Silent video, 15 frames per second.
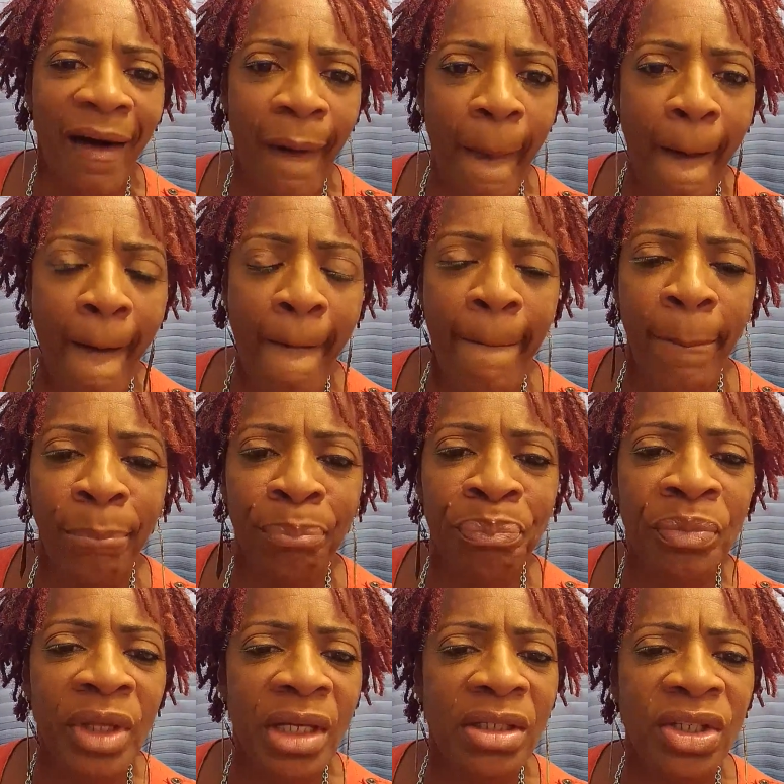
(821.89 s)

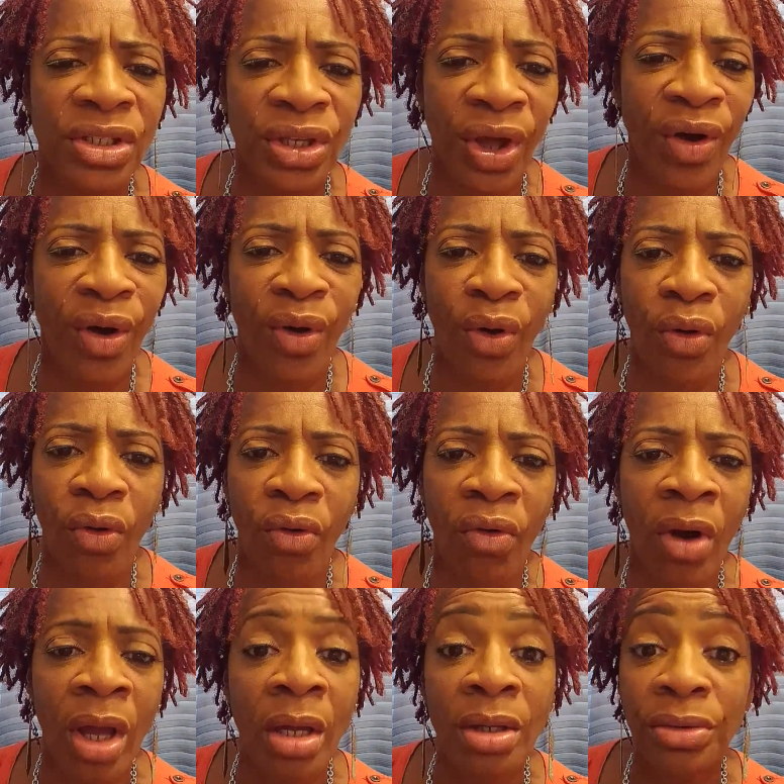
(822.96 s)

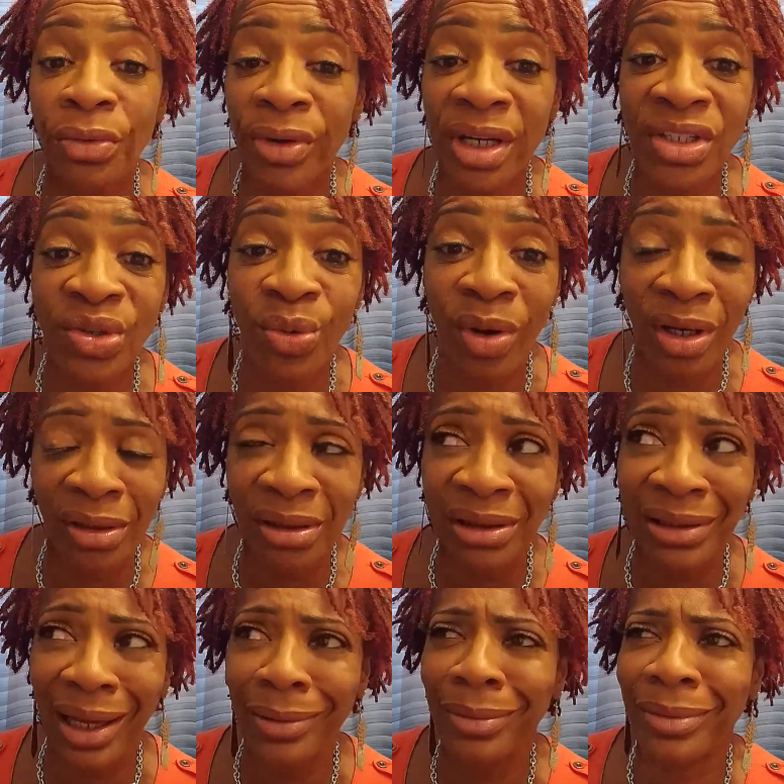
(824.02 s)
So
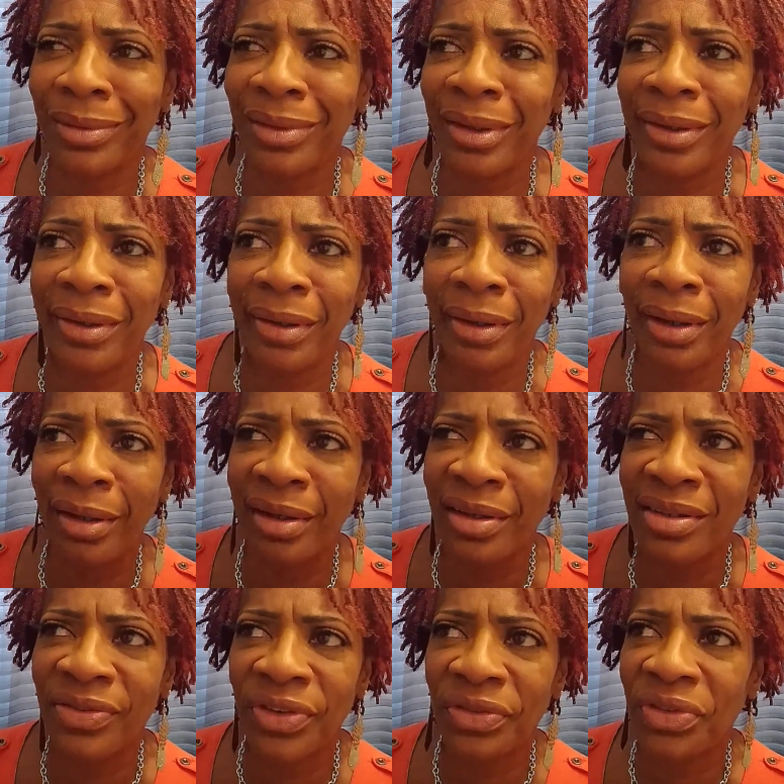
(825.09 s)
retwist, I think,
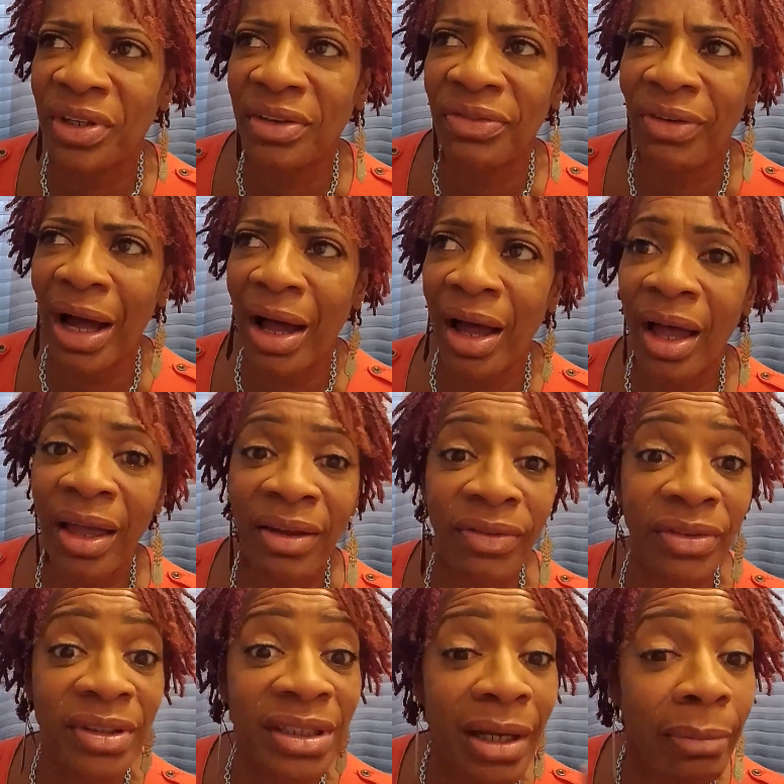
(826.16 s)
is
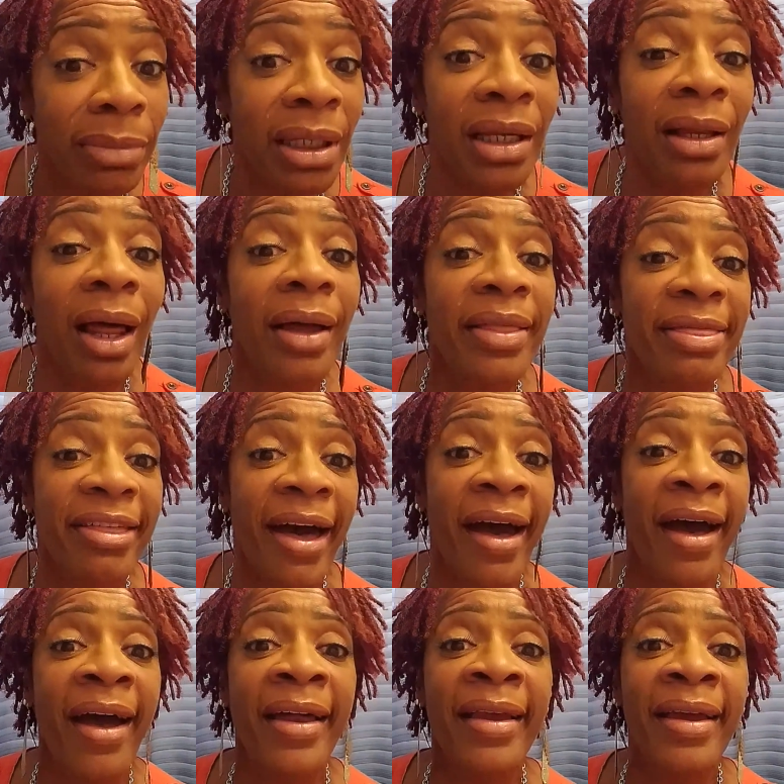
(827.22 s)
$55 or something like
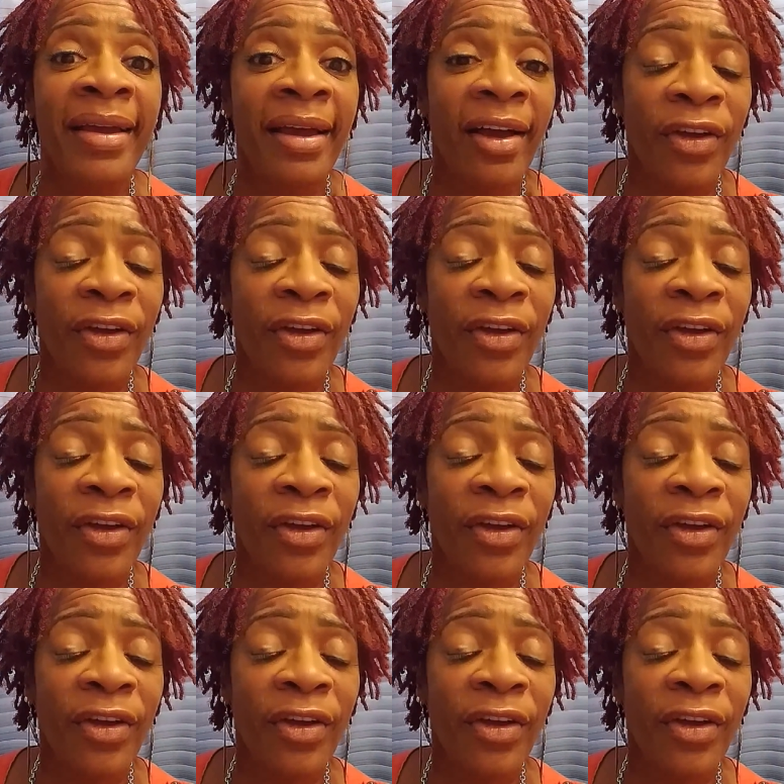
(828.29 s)
that.